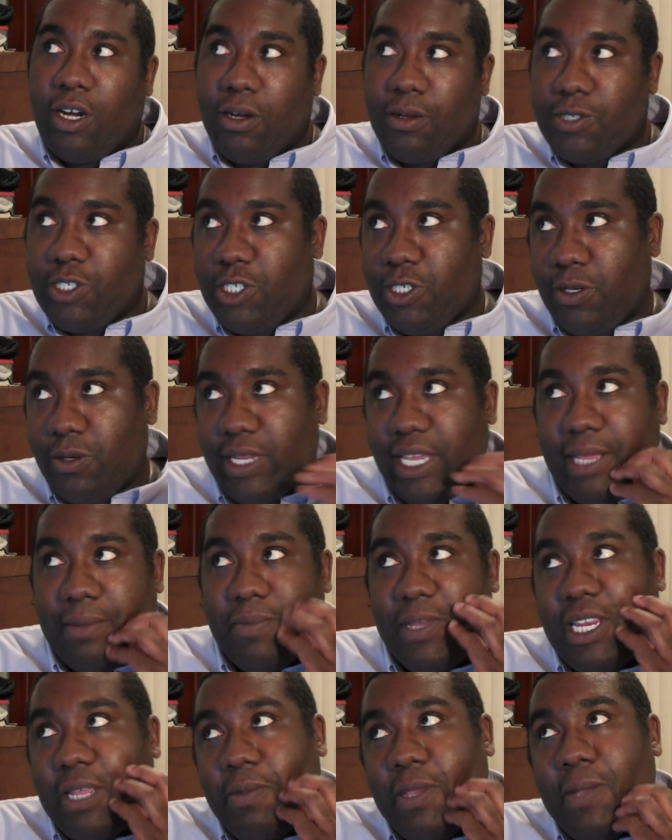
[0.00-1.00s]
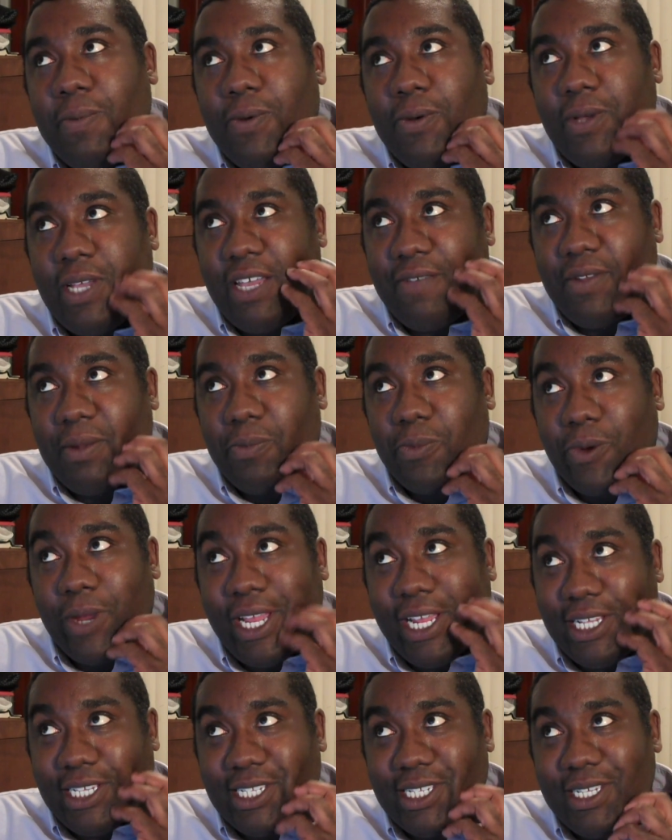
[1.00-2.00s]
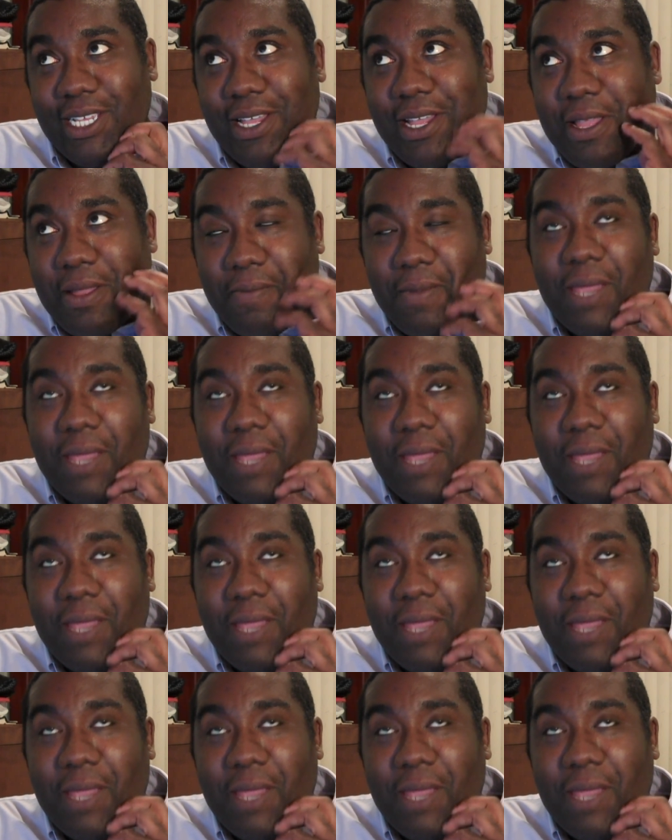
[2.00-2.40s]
culture that many people have embraced.